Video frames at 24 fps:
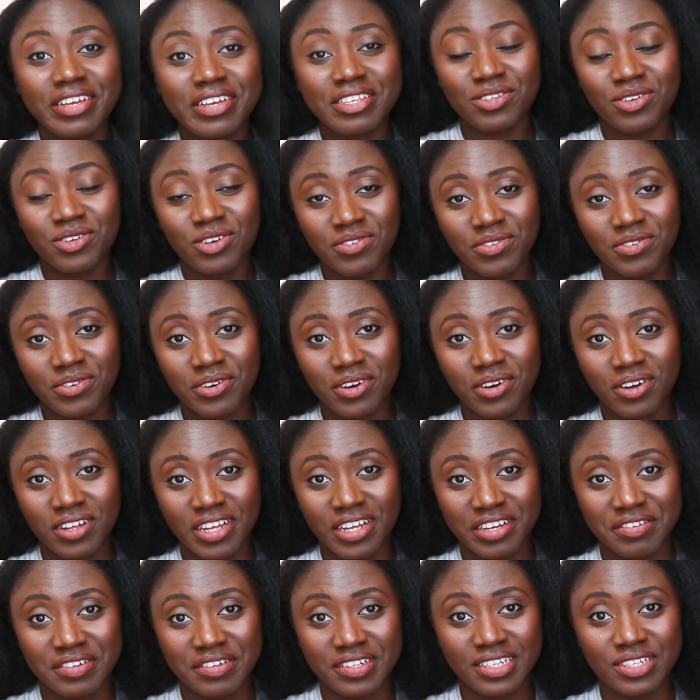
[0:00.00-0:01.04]
Alright, so overall
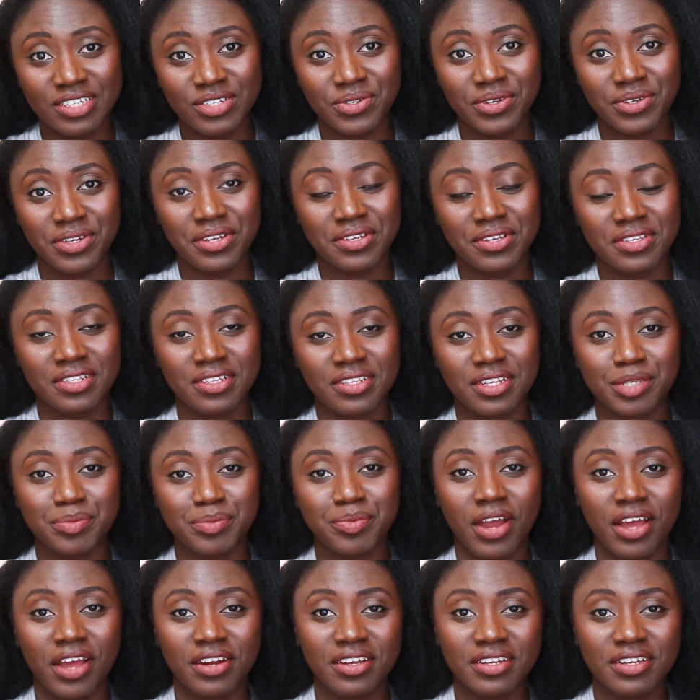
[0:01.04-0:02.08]
I really enjoyed using this
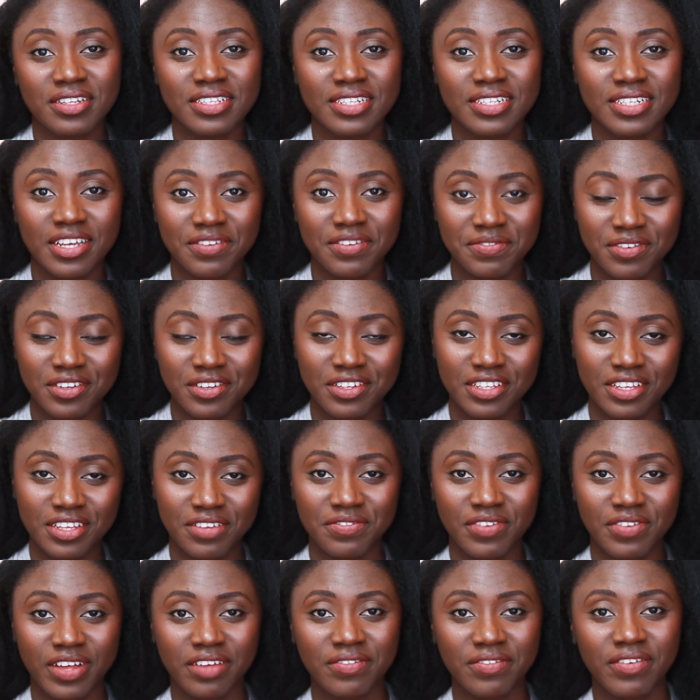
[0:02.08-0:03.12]
product. It's definitely a
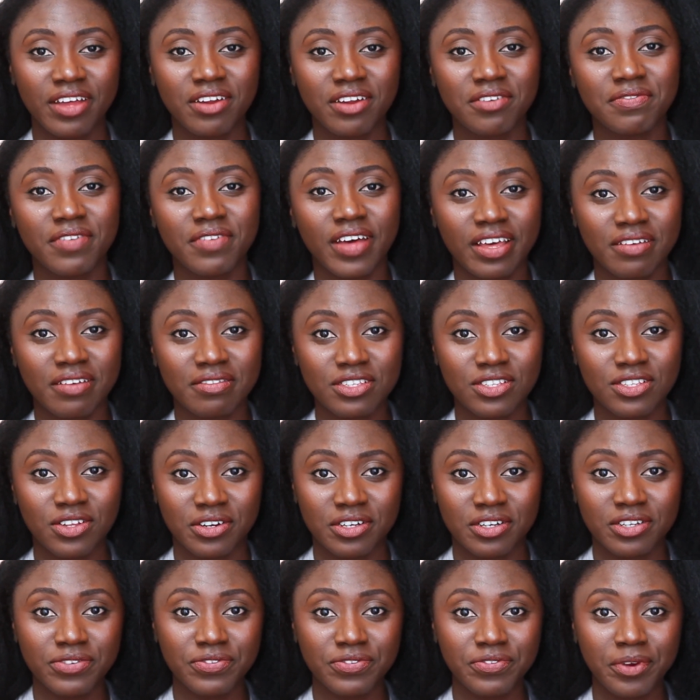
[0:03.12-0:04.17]
5 out of 5
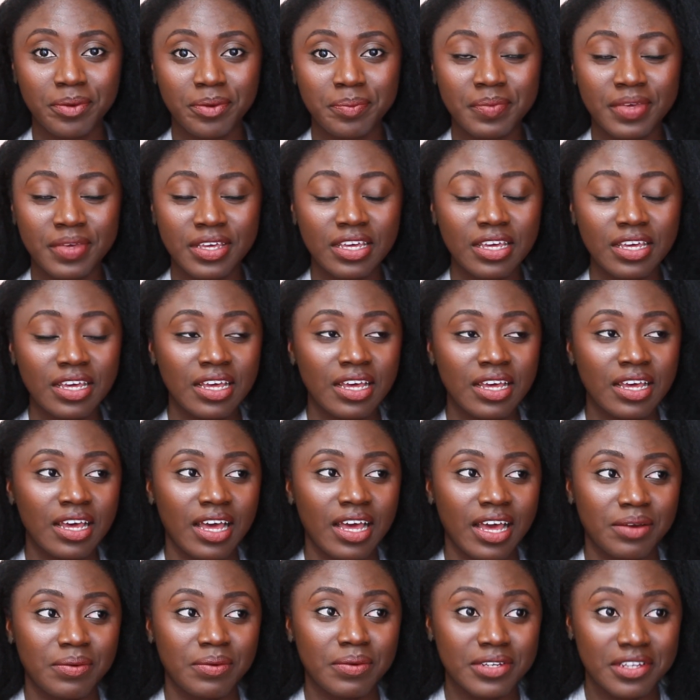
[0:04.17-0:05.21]
stars from me.
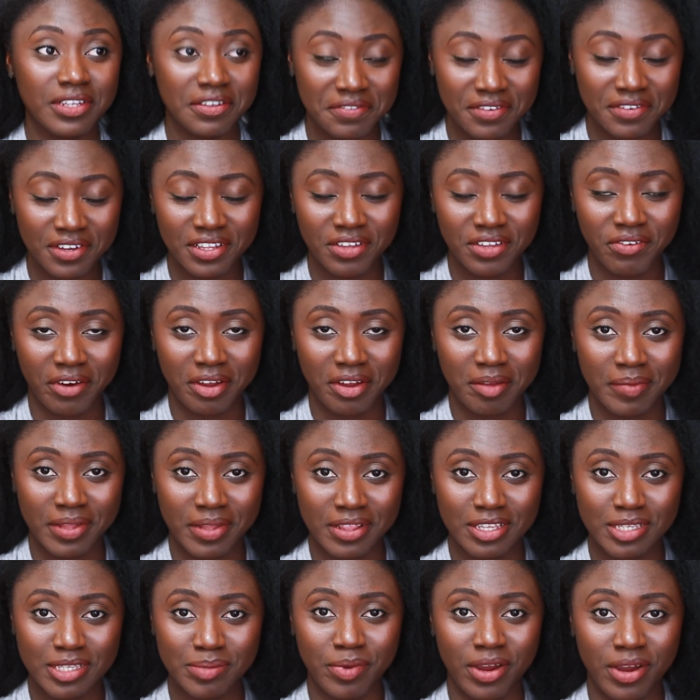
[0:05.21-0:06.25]
I would definitely
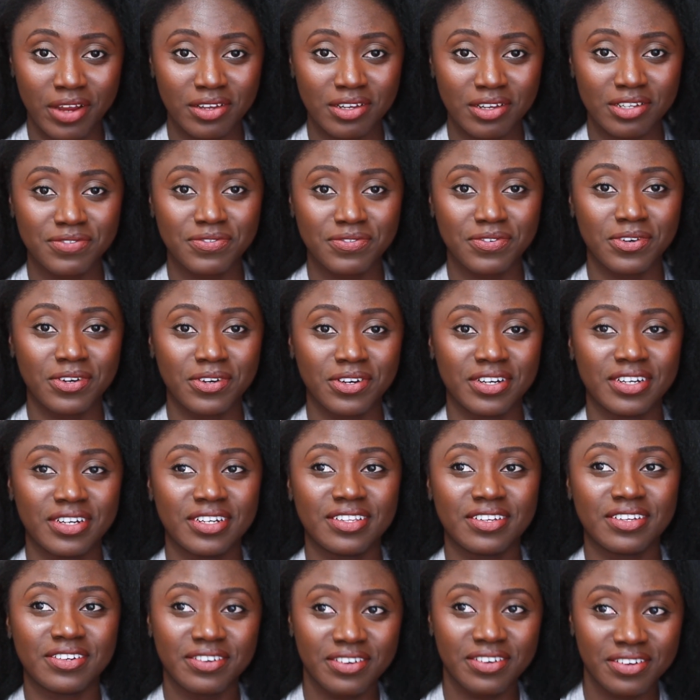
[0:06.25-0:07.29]
recommend this product for
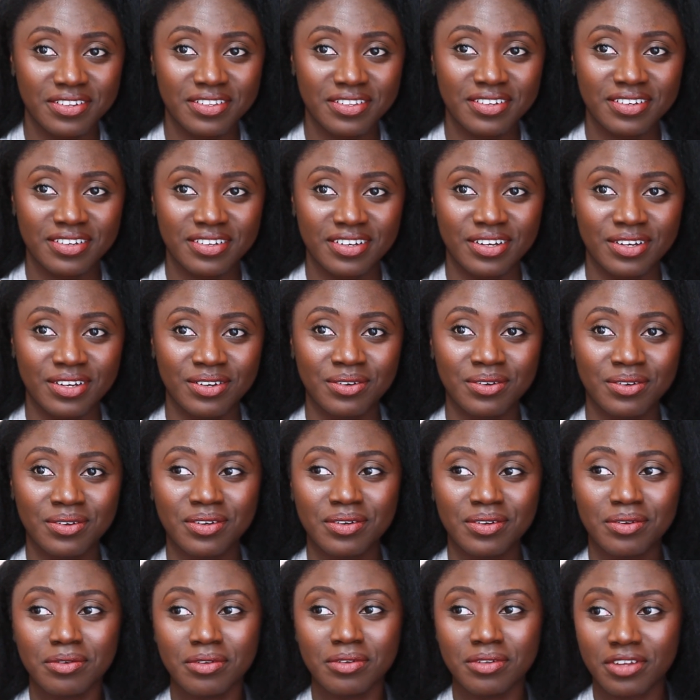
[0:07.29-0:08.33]
the girl on the
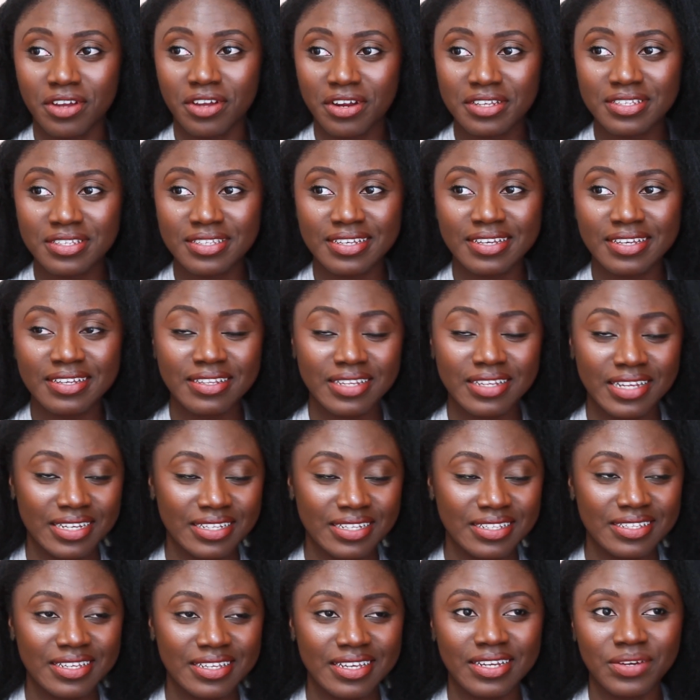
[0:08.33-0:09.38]
go, dark skin,
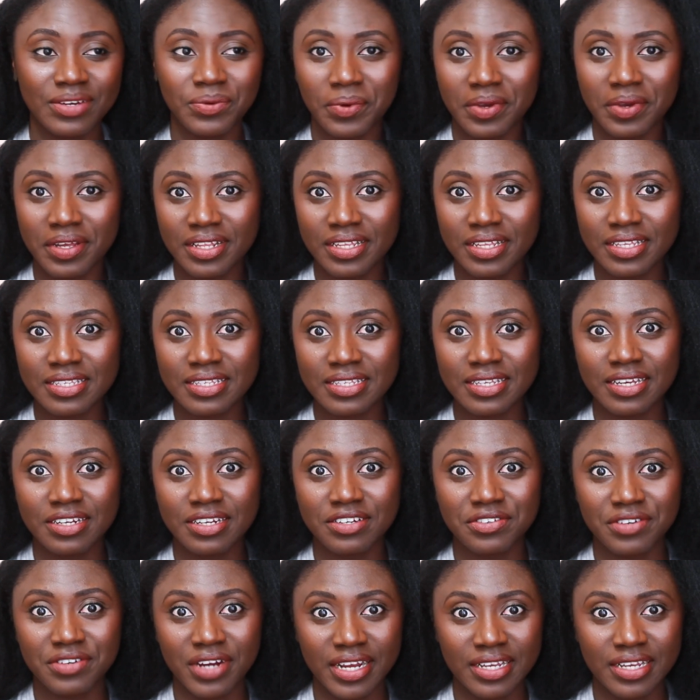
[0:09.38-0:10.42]
light skin, oily
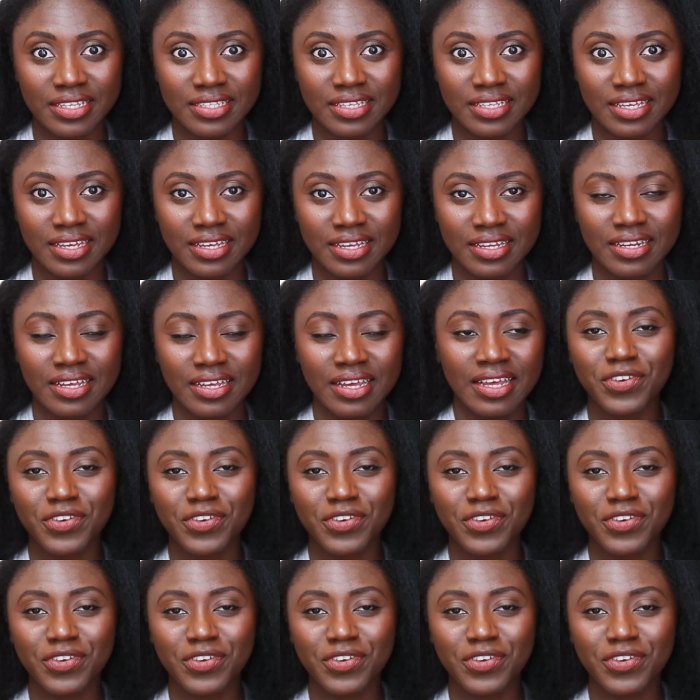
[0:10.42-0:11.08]
skin, dry skin.